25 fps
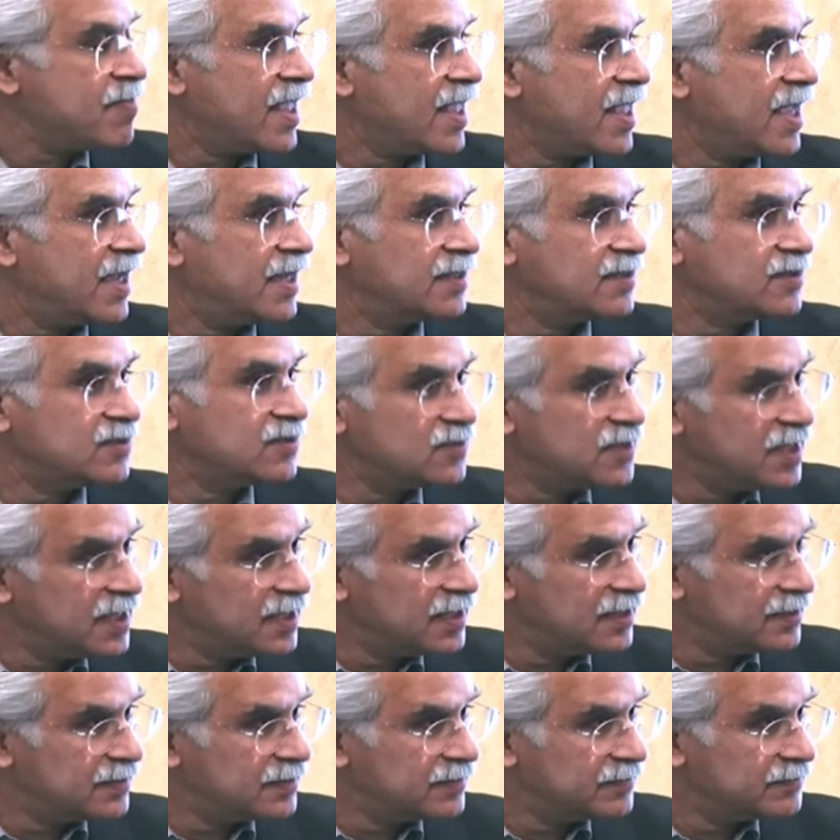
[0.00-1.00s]
And
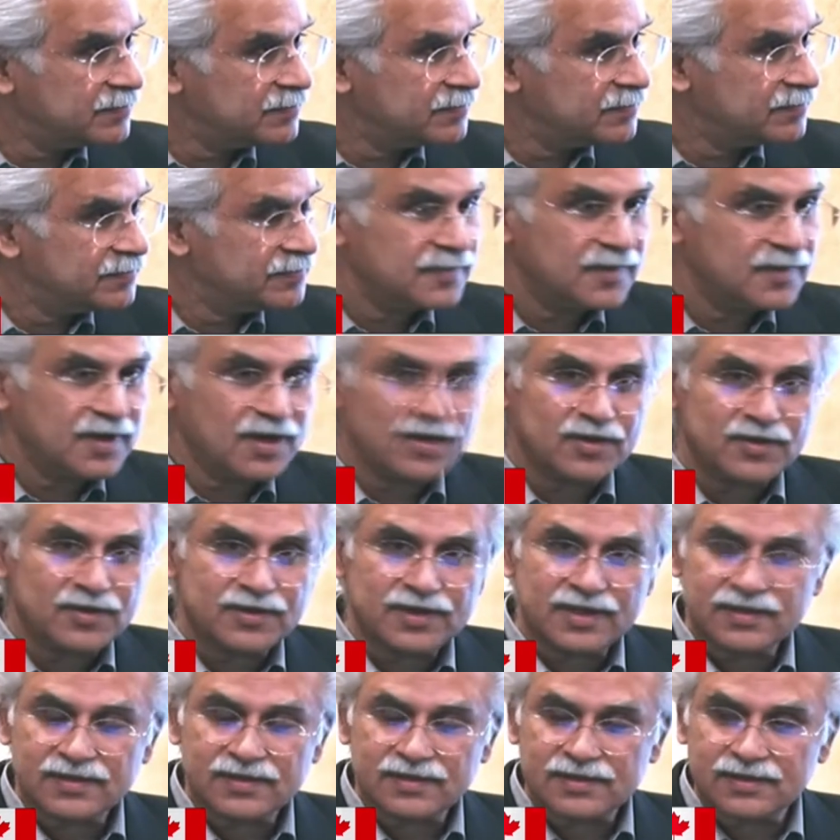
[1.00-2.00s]
today, now
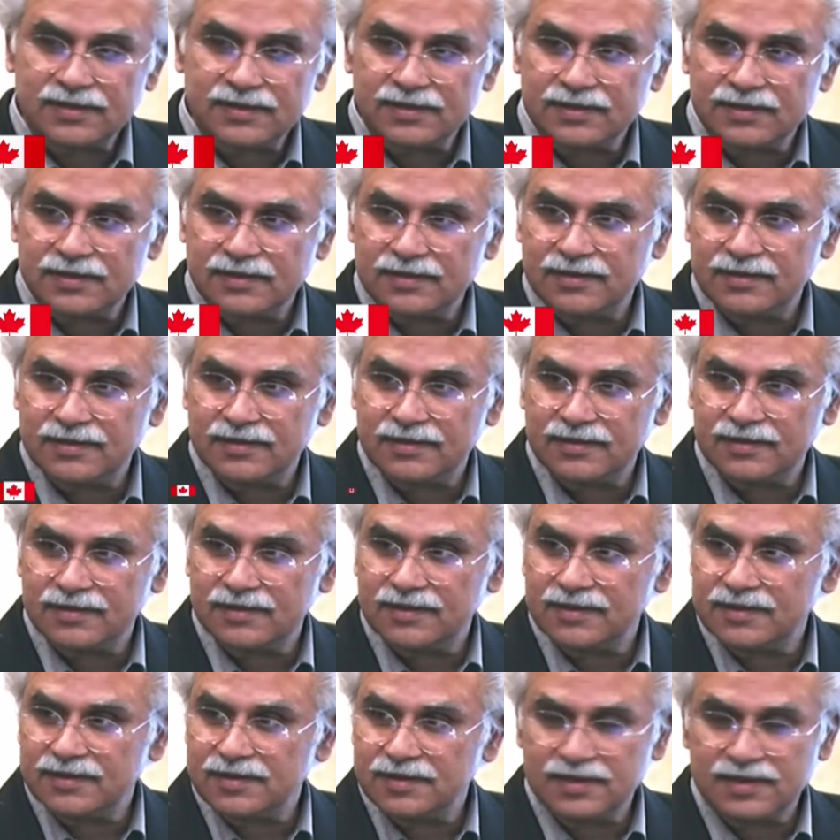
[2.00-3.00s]
that
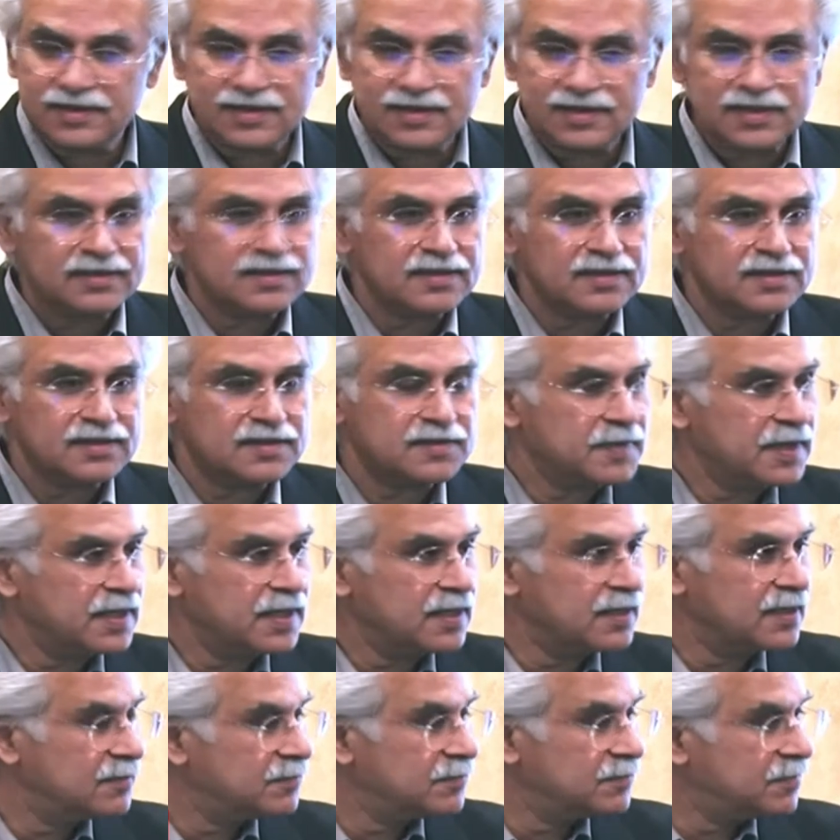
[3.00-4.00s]
the disease is
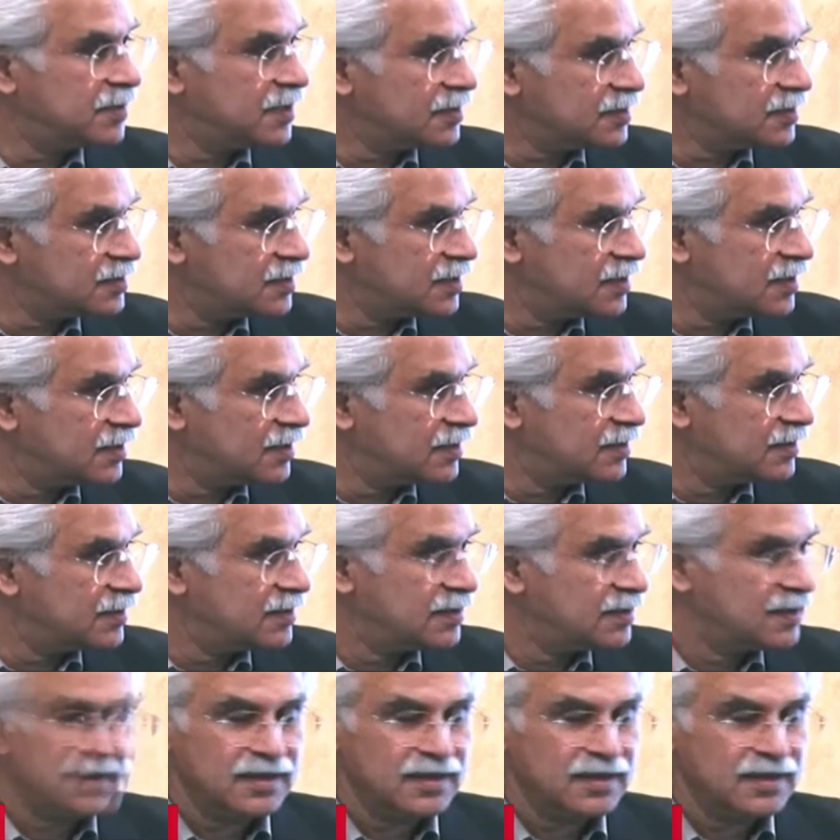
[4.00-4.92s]
spreading in Pakistan,